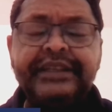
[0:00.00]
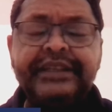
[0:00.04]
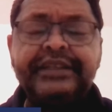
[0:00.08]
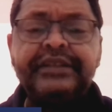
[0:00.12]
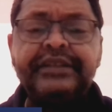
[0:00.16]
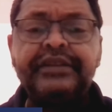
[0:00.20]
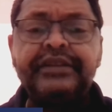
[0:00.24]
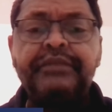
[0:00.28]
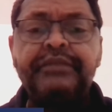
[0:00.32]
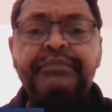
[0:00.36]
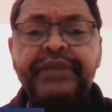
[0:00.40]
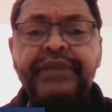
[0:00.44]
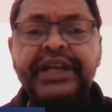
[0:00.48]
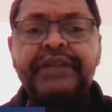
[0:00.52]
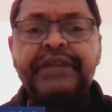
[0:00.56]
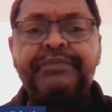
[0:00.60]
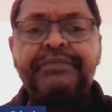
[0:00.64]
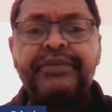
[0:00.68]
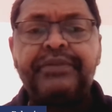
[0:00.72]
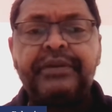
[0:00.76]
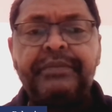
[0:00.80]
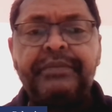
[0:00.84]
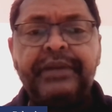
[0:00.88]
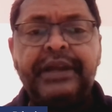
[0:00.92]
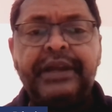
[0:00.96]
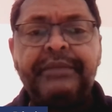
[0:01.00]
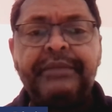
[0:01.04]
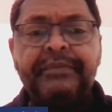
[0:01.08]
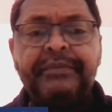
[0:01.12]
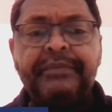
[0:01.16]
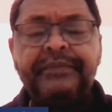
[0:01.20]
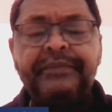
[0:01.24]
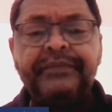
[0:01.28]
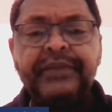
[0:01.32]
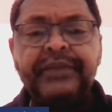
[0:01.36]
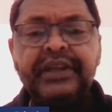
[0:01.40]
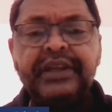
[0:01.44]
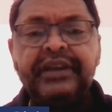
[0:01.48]
is a big problem.
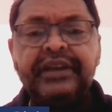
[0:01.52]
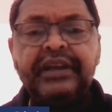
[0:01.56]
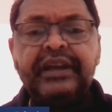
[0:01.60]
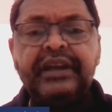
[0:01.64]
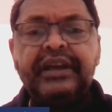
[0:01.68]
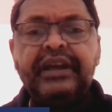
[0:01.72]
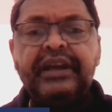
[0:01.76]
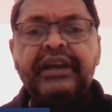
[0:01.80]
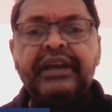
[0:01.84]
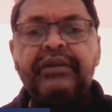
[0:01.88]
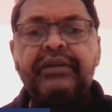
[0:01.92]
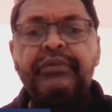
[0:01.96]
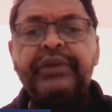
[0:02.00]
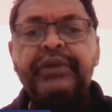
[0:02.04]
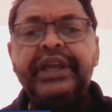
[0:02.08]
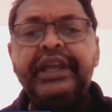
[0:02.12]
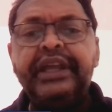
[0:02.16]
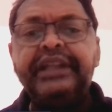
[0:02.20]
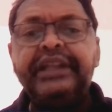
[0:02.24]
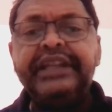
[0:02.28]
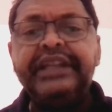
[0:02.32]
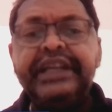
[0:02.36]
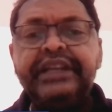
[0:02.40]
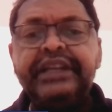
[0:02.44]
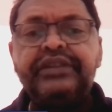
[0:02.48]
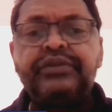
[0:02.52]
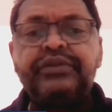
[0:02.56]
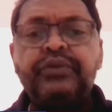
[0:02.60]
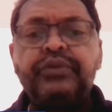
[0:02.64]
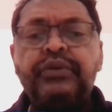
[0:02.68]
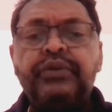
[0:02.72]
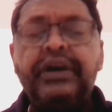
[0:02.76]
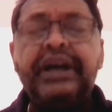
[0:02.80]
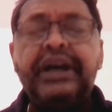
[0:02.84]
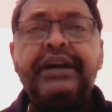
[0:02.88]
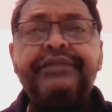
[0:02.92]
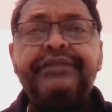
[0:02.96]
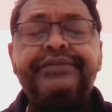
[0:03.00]
We need to
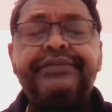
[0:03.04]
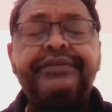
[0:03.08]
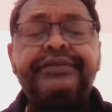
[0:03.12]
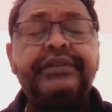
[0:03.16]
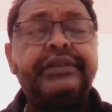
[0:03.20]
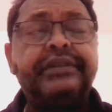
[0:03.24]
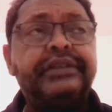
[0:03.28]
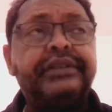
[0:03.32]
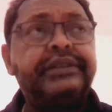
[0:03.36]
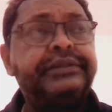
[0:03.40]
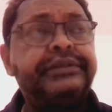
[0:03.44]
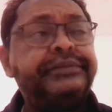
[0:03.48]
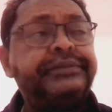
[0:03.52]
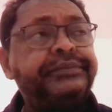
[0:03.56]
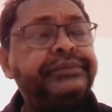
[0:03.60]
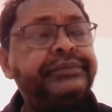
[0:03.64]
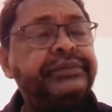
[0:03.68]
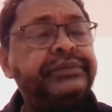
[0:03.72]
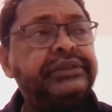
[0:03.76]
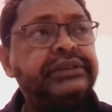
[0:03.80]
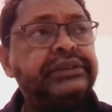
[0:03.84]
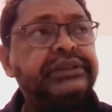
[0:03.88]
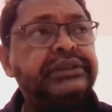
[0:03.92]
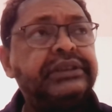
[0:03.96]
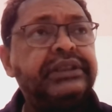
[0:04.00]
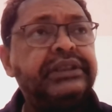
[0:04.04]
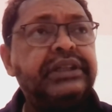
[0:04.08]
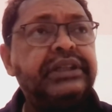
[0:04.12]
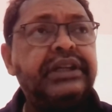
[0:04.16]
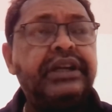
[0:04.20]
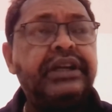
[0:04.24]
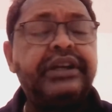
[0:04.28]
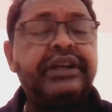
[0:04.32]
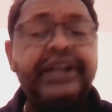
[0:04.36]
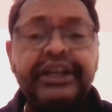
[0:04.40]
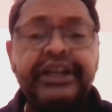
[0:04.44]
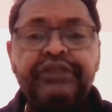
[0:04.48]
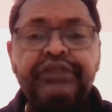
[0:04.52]
have
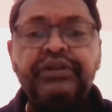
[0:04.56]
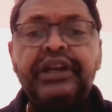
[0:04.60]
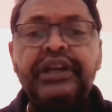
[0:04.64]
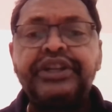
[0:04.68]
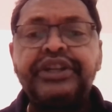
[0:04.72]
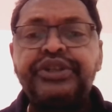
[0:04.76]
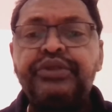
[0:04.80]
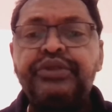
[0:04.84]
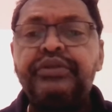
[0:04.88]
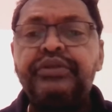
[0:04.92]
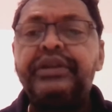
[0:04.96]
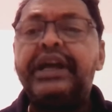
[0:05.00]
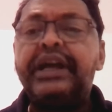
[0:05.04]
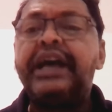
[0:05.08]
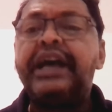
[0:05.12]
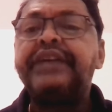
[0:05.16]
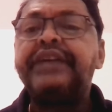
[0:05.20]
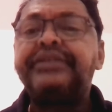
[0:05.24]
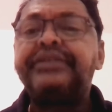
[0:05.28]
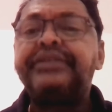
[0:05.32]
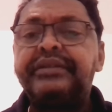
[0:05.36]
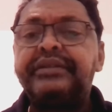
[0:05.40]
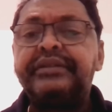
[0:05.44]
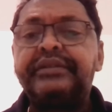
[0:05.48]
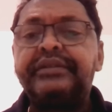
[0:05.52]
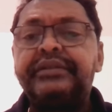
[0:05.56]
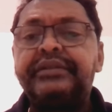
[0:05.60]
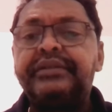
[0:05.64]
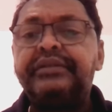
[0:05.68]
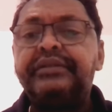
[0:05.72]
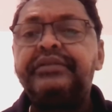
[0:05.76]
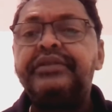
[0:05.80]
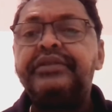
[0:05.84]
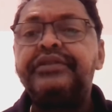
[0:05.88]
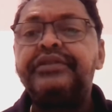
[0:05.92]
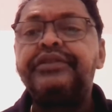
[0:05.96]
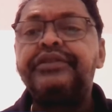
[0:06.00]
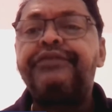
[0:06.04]
regulation, as
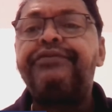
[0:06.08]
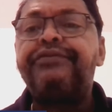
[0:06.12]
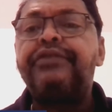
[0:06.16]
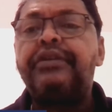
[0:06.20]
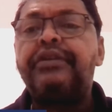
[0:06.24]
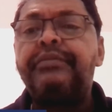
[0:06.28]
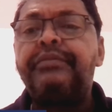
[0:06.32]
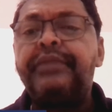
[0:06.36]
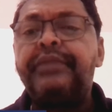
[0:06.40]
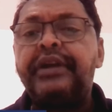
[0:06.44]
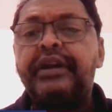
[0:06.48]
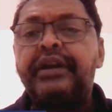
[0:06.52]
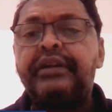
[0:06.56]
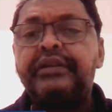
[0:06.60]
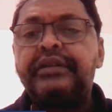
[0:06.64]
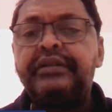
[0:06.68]
the former